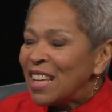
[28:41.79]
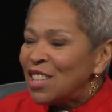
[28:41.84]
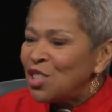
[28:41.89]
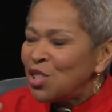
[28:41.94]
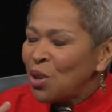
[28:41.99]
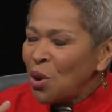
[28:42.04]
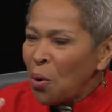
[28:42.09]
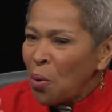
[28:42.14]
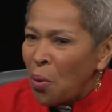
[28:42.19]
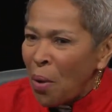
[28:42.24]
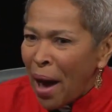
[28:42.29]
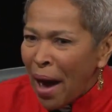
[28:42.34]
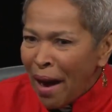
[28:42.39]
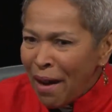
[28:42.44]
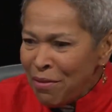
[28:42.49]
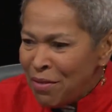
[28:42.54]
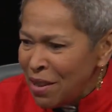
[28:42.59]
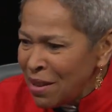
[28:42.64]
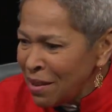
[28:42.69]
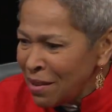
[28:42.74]
So
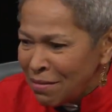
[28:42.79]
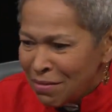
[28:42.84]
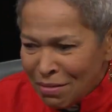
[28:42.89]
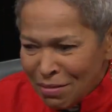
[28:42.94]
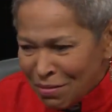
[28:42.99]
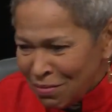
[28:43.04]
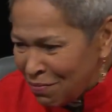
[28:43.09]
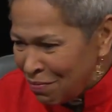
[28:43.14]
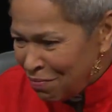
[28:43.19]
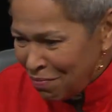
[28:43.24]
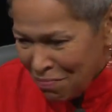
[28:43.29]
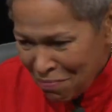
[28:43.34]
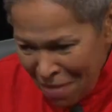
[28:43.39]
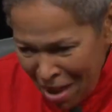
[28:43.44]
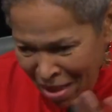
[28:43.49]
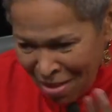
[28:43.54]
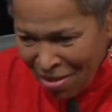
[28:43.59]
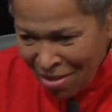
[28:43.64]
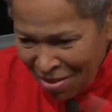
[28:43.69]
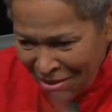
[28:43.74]
having
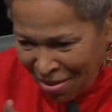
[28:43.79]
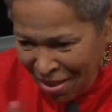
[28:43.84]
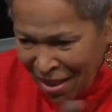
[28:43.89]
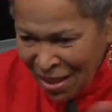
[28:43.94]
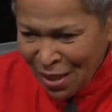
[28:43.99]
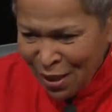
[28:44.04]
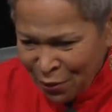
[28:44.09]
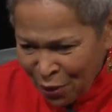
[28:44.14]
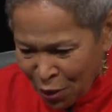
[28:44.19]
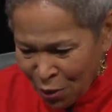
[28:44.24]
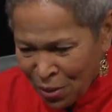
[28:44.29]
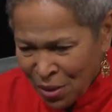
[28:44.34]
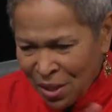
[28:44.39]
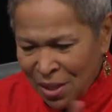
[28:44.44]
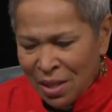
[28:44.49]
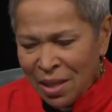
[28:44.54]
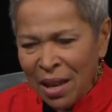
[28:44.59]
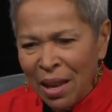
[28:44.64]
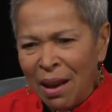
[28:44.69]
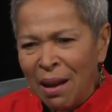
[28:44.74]
met these
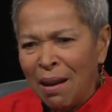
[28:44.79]
folks,